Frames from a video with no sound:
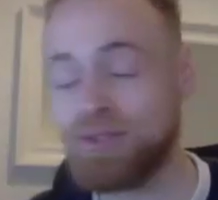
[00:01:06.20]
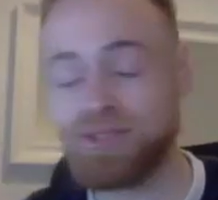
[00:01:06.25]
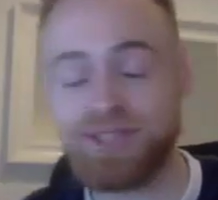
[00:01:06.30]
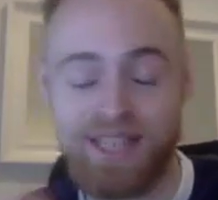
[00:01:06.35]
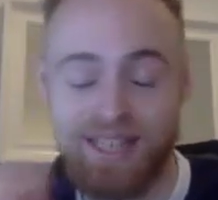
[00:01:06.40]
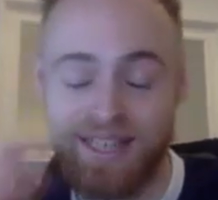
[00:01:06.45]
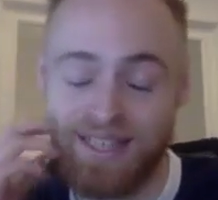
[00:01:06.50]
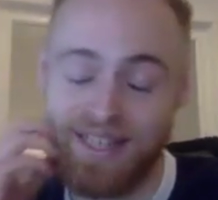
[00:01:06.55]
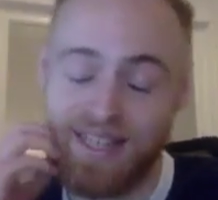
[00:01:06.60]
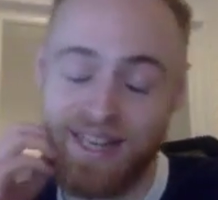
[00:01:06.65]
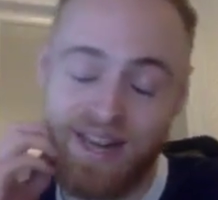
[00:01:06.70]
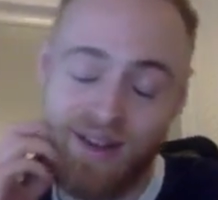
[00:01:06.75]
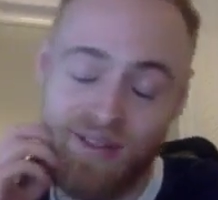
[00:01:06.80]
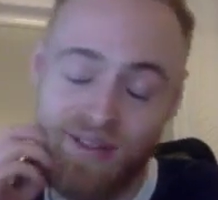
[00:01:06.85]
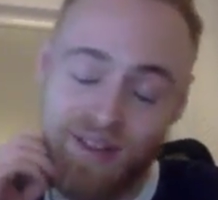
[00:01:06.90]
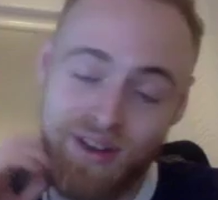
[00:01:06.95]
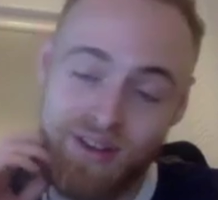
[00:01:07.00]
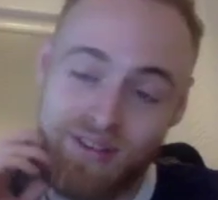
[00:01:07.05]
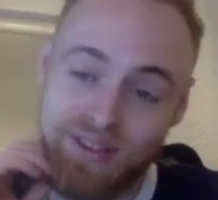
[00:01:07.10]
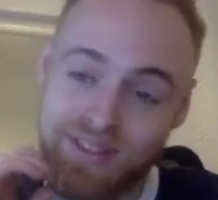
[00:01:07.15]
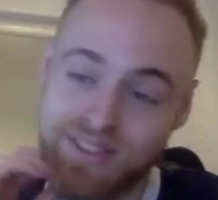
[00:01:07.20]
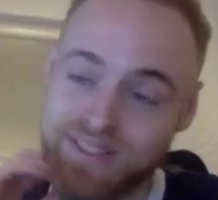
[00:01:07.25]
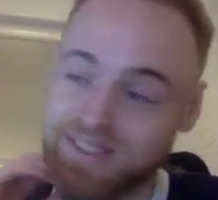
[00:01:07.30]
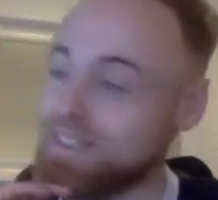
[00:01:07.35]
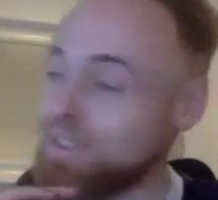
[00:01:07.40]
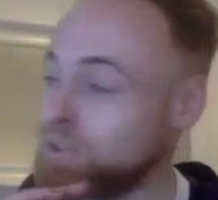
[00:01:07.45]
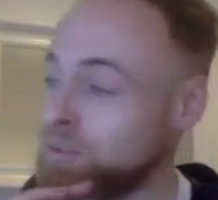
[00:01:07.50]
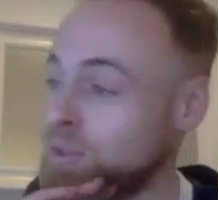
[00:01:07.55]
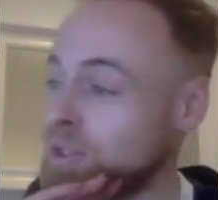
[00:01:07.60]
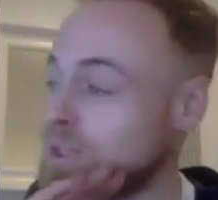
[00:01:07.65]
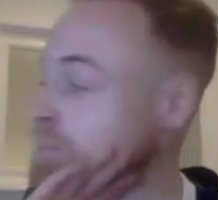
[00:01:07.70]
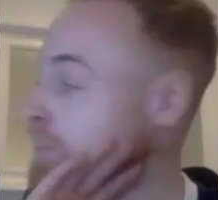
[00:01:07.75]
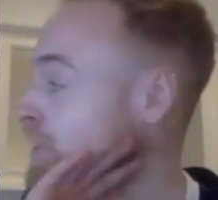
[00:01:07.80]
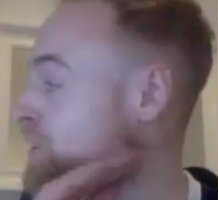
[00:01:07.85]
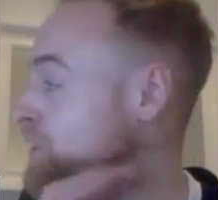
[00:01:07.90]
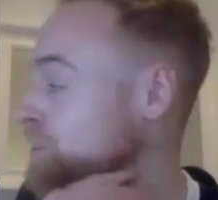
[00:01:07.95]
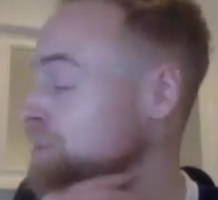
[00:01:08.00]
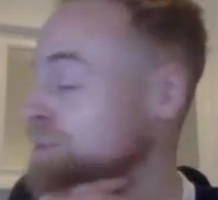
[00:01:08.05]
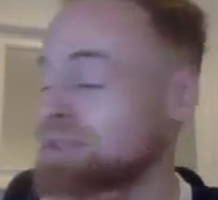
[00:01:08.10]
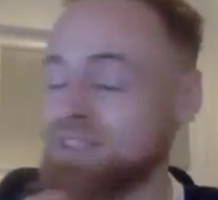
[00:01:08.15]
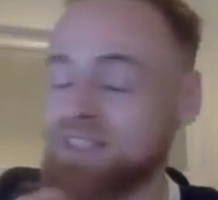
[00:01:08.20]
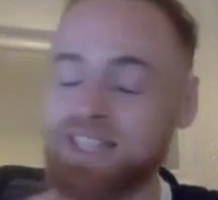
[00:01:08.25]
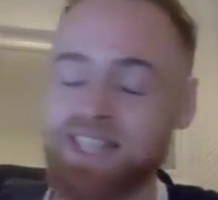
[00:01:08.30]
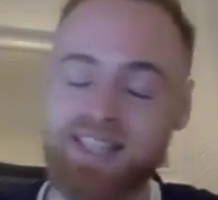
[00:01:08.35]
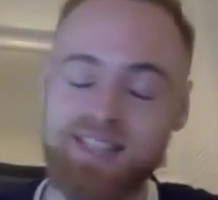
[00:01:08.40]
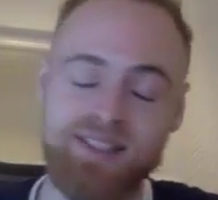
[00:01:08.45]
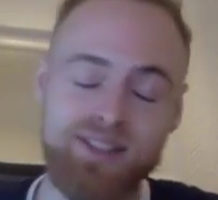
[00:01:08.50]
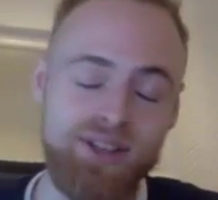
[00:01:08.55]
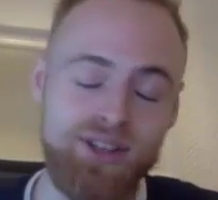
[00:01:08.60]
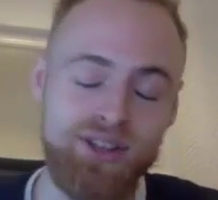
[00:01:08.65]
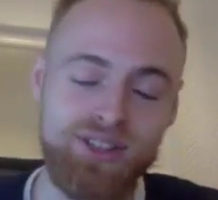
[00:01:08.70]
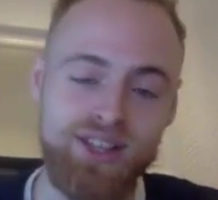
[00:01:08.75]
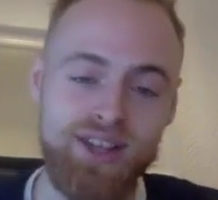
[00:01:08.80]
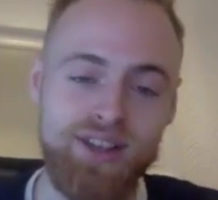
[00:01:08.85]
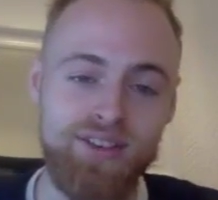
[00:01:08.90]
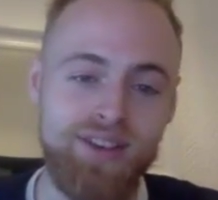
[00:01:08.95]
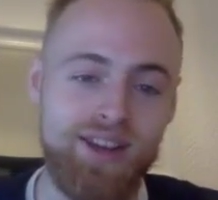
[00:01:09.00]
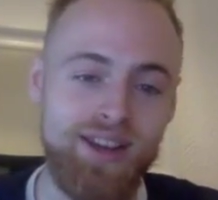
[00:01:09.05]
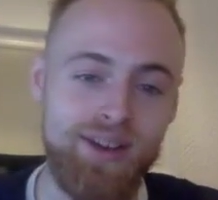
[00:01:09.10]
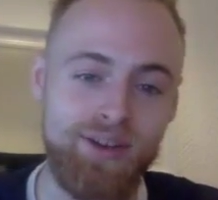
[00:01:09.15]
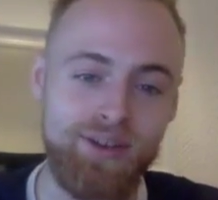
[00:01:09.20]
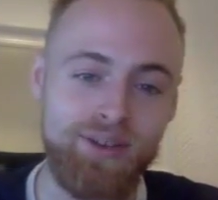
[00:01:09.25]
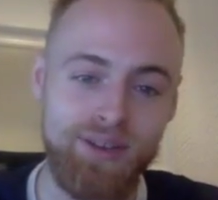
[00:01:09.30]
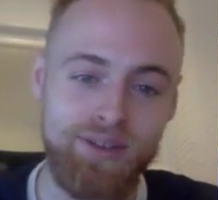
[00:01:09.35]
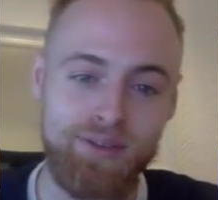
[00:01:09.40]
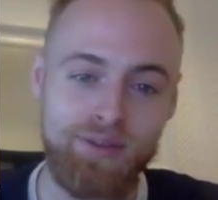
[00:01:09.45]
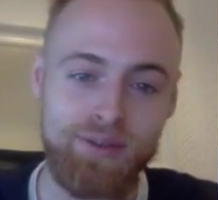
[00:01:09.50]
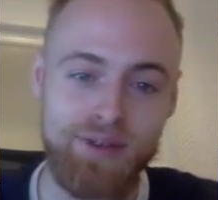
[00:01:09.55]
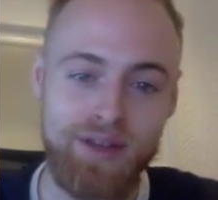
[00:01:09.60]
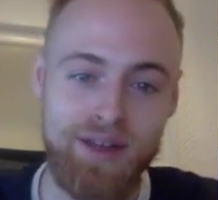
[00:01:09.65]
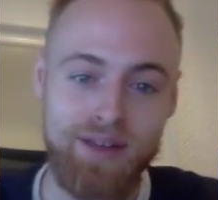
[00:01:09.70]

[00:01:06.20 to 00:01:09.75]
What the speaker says: to kind of get out there, isn't it? Especially with the second lockdown now. Everyone.